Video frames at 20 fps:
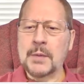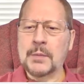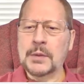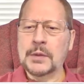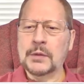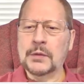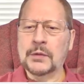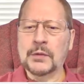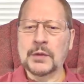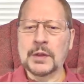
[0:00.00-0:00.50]

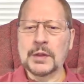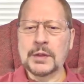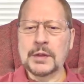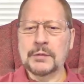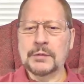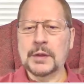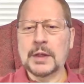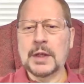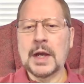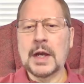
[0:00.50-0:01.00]
And when you see
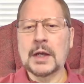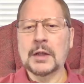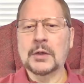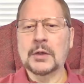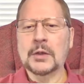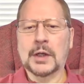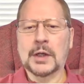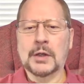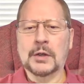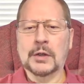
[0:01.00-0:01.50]
a different
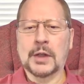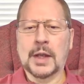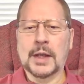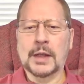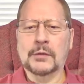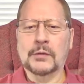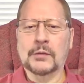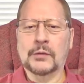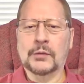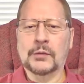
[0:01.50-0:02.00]
color here,
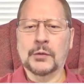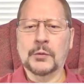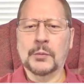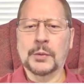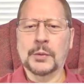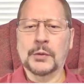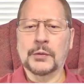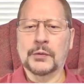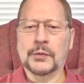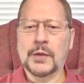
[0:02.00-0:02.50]
like
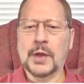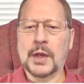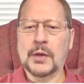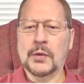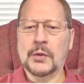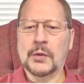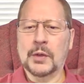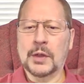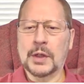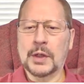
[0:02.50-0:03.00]
super
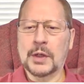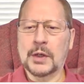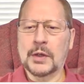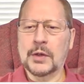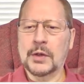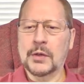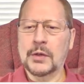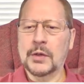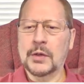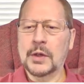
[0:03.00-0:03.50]
sale
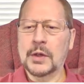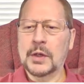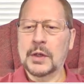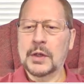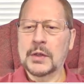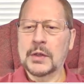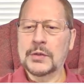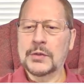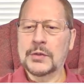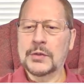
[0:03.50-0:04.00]

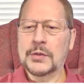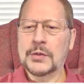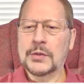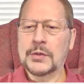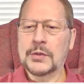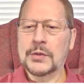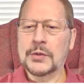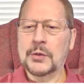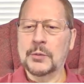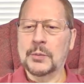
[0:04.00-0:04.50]
here,
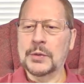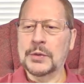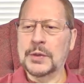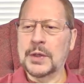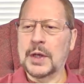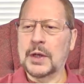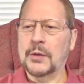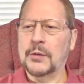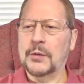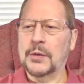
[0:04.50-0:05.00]
super
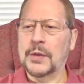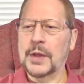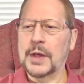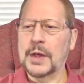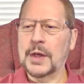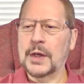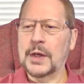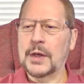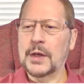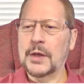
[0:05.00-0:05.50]
sale
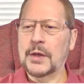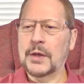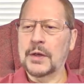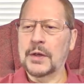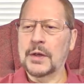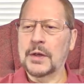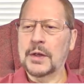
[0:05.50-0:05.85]
there,